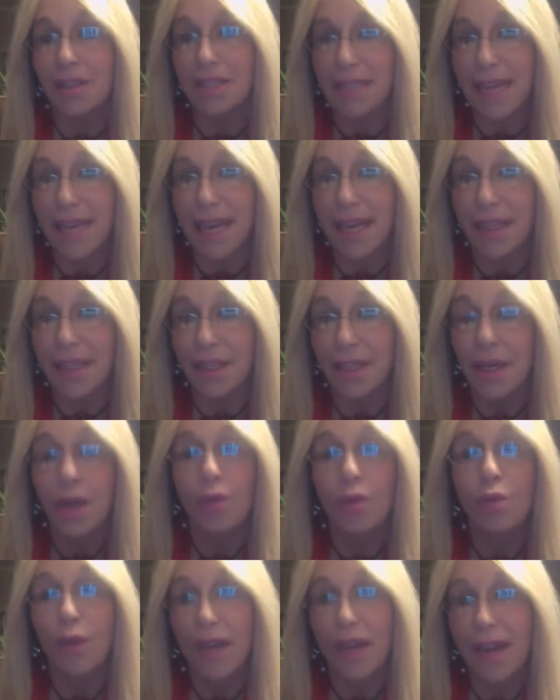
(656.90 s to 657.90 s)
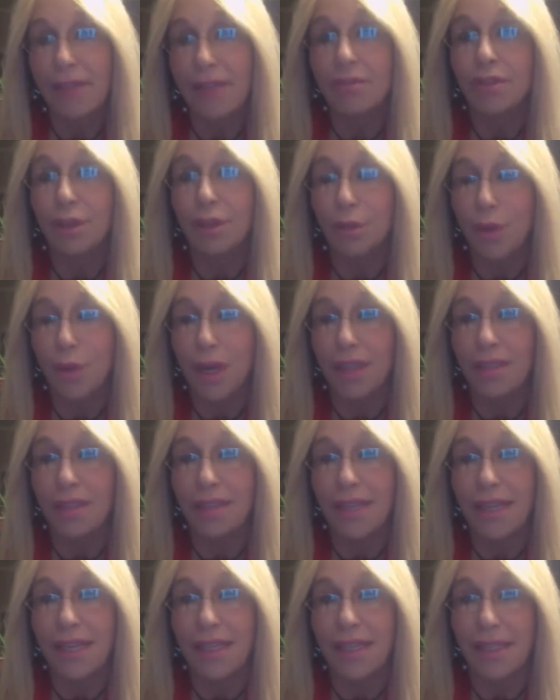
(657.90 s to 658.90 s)
said whatever it
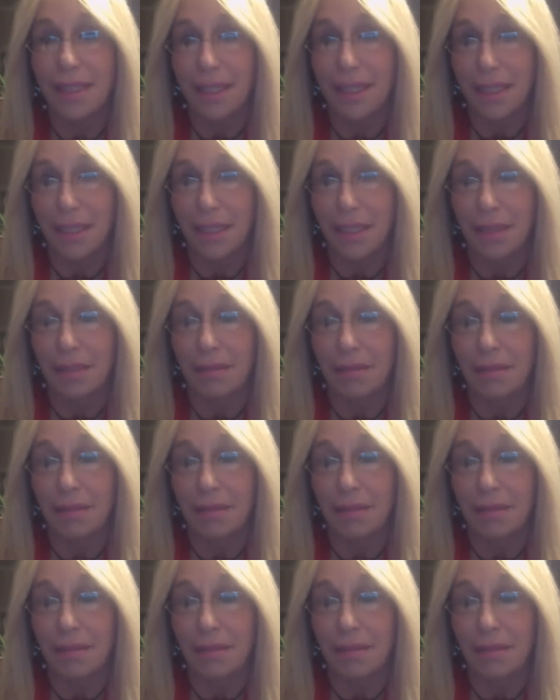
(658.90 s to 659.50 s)
was they did.